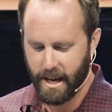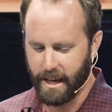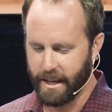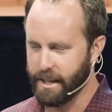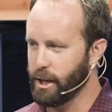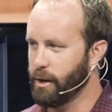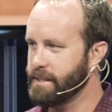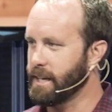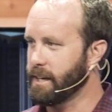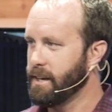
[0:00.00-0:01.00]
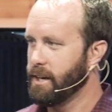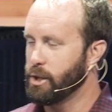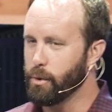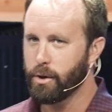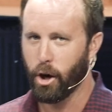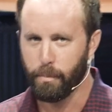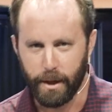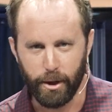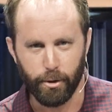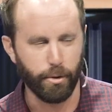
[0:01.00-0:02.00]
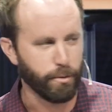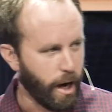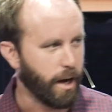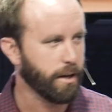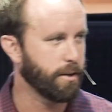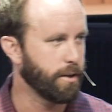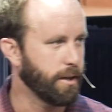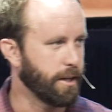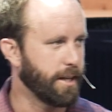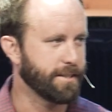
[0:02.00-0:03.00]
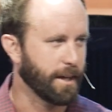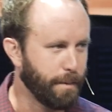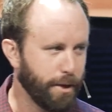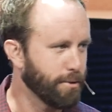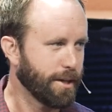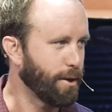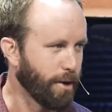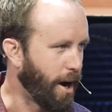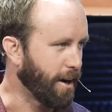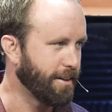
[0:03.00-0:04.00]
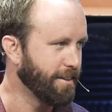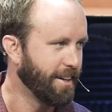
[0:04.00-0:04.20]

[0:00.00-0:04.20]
And, you know, he's like, you called Peter the rock. And he's like, Peter's not a rock.